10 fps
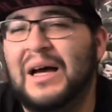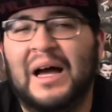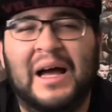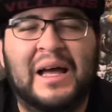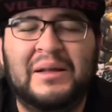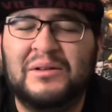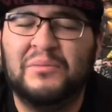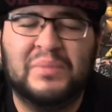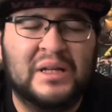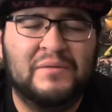I
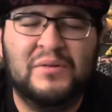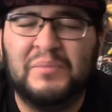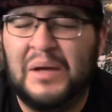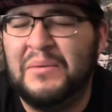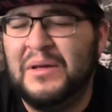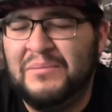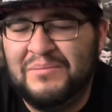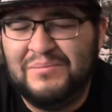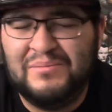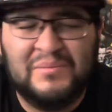don't believe you, maybe.
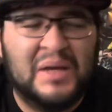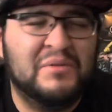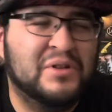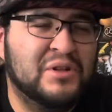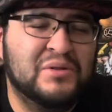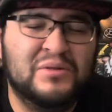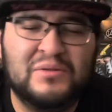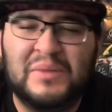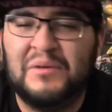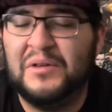Maybe you
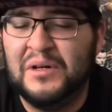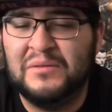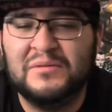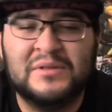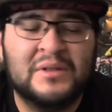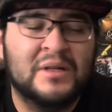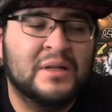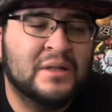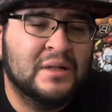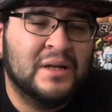do, maybe you don't.
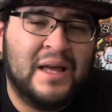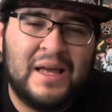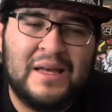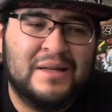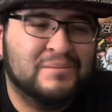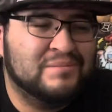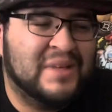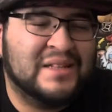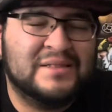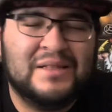And
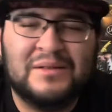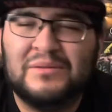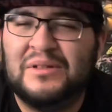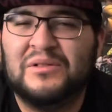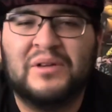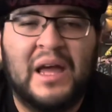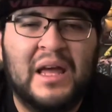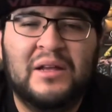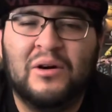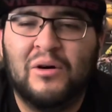like I said, there
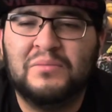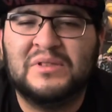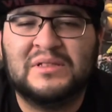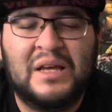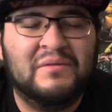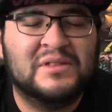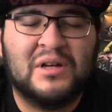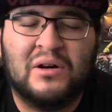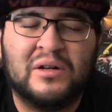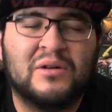any hope to saving this
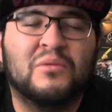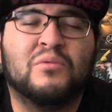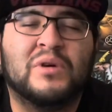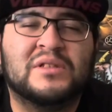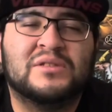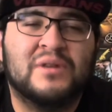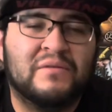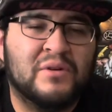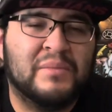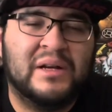arc
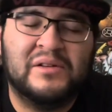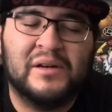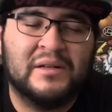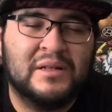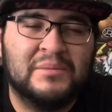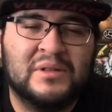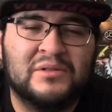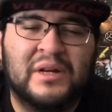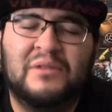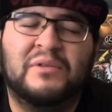whatsoever of My Hero Academia?
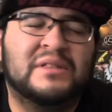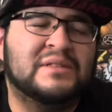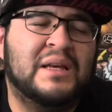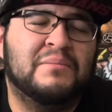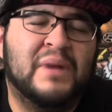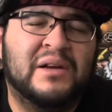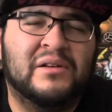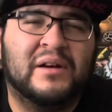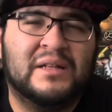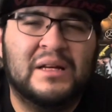There any way to save My
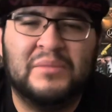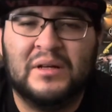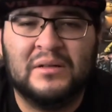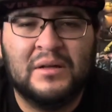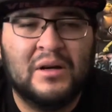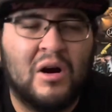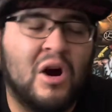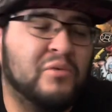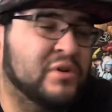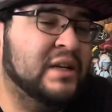Hero Academia
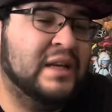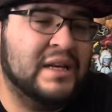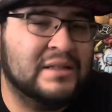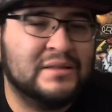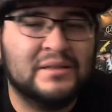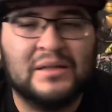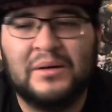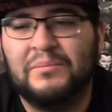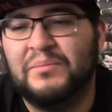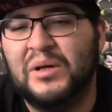are we gonna get
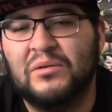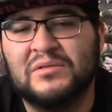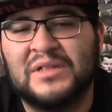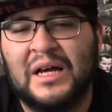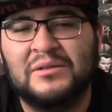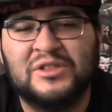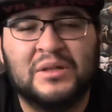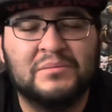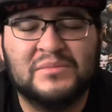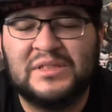a big old time
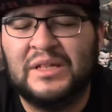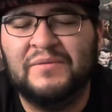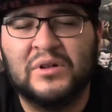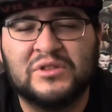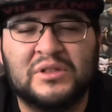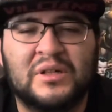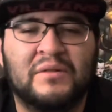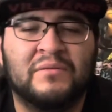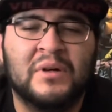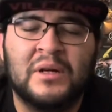jump Z version
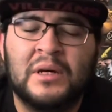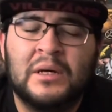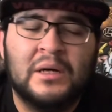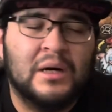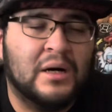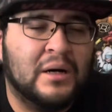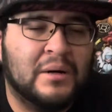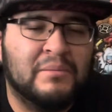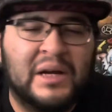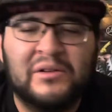of uh,
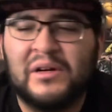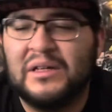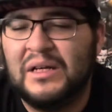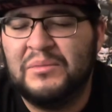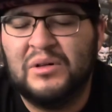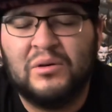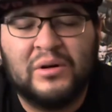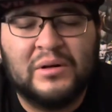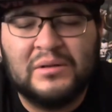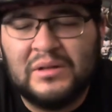My Hero Academia
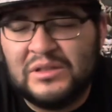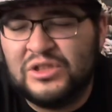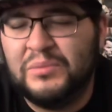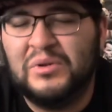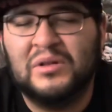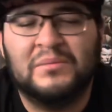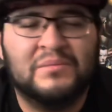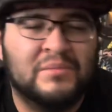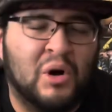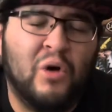or a Shippuden?
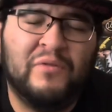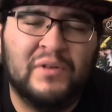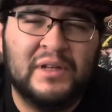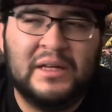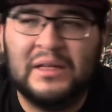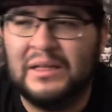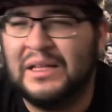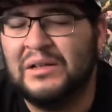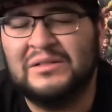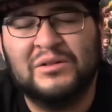Hopefully, and I think
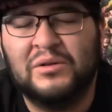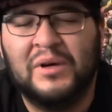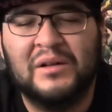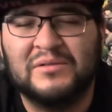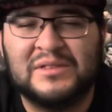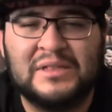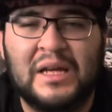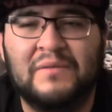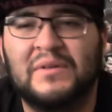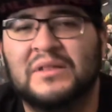that's the only way that would
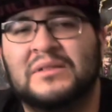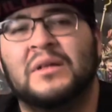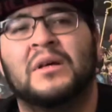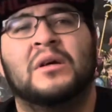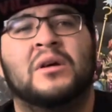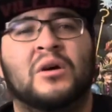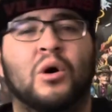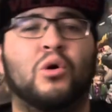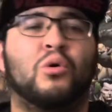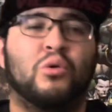save this
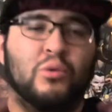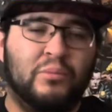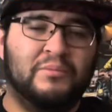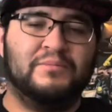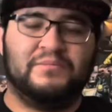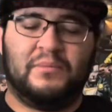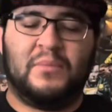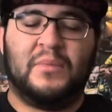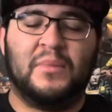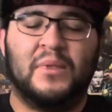whole
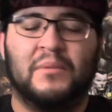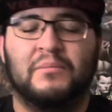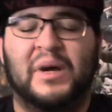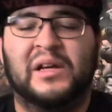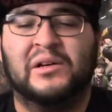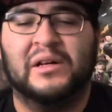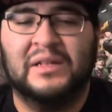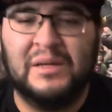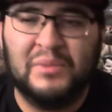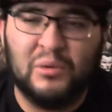My Hero
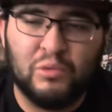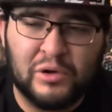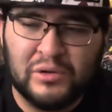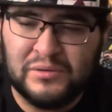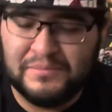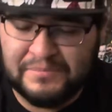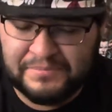Academia world.